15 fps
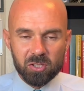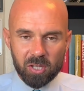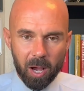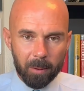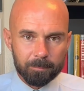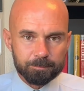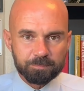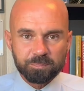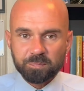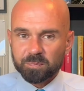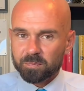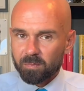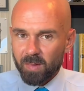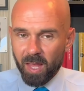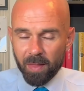So
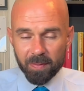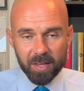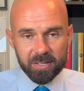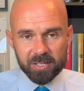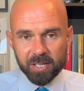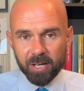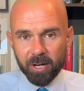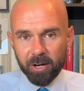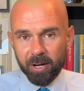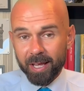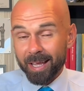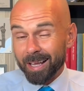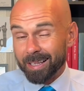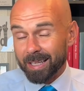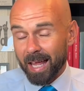this year
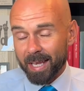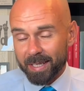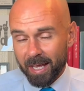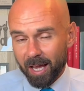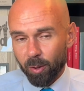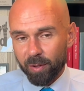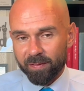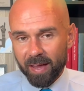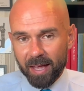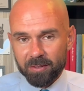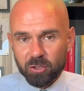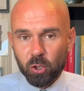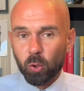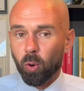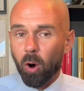in Glendale, we've
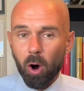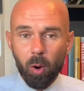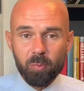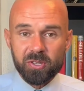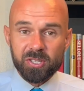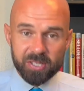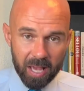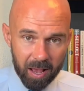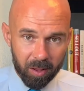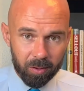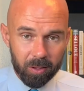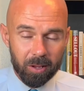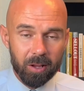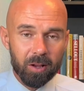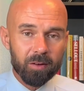had 2 homes
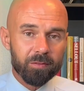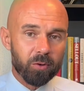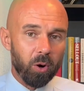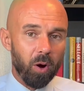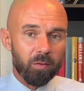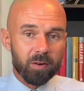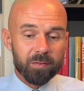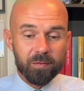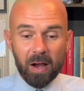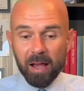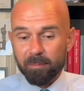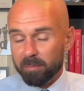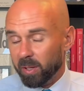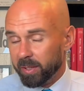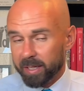sell for over
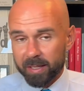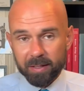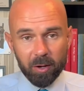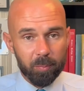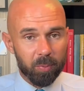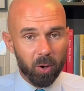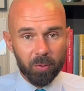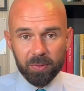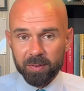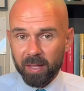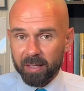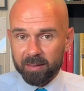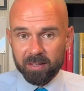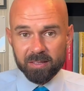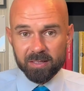$5 million. They're both in
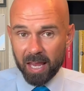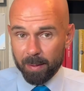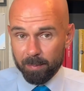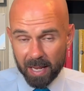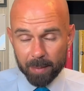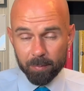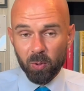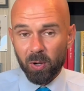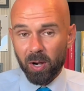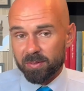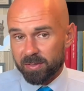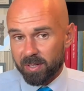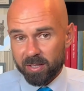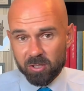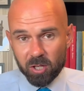like the same neighborhood
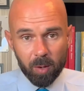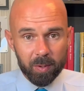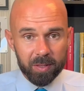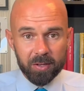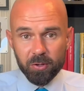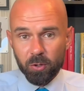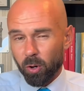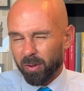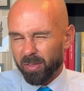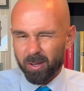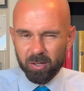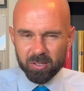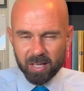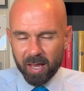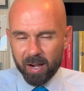as this home in the North
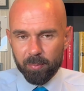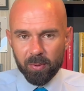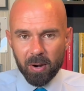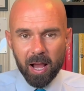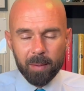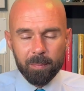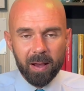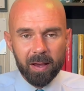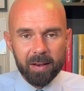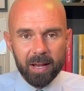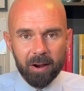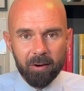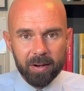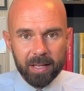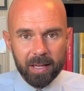Hills, kind of Brockmont
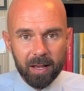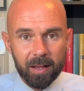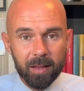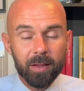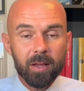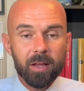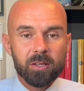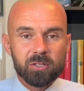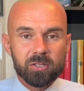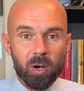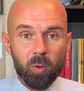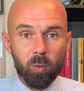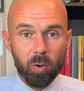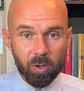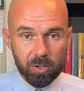area.
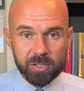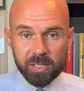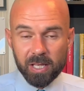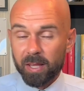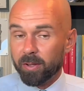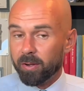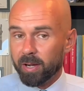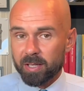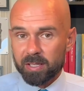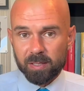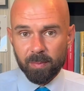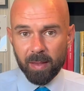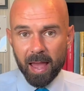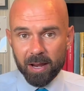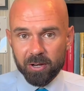So we'll see. There is
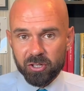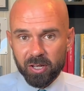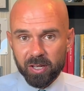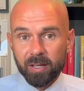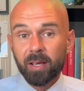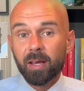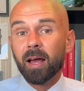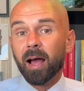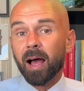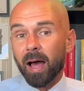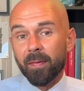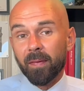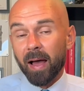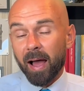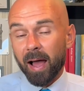some action
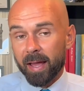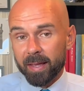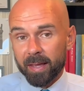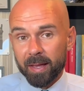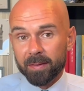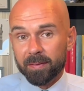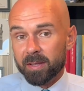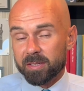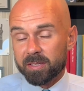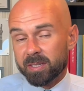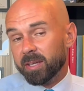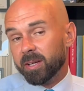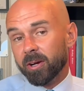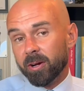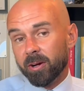on the high end this
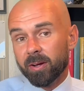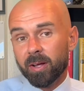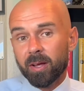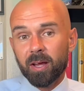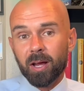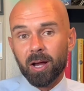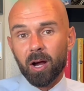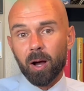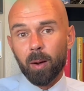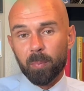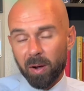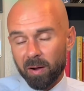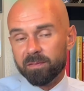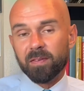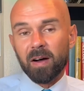year,
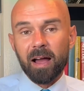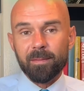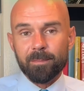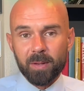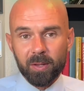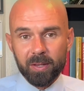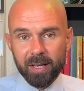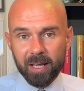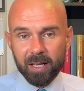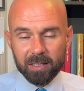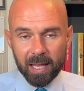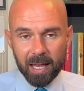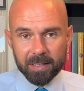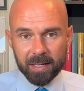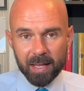above $5 million in
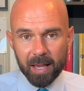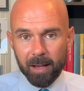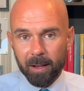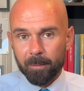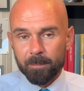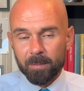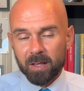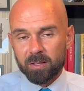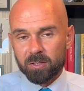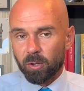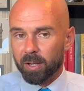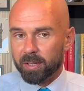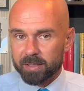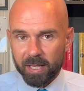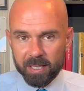Glendale. So
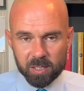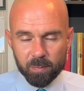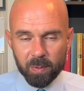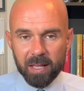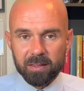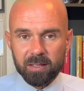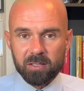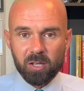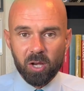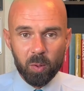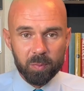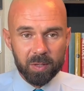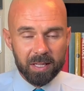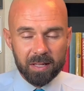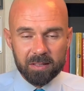I anticipate this
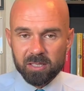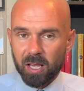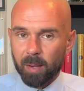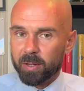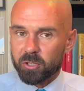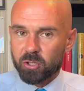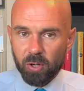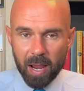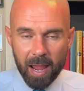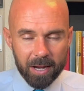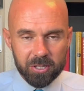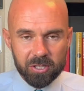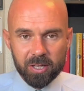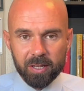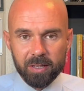home to get some
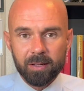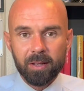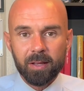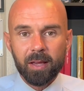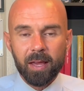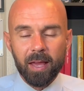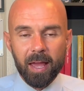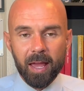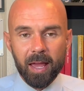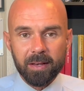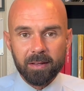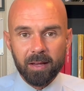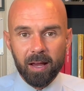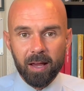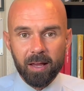attraction,
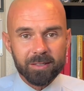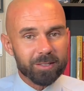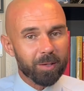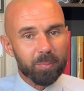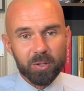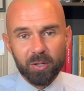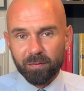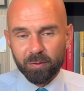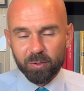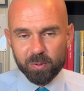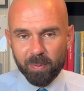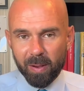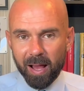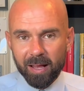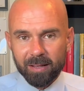and it's a beautiful
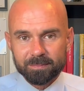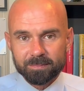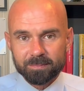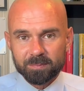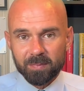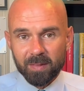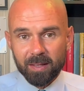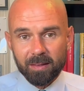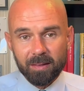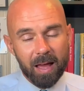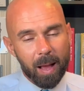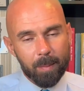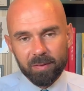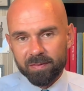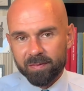spot.
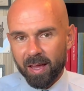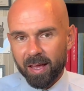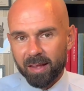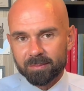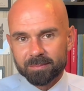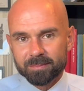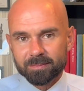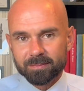I'm a fan.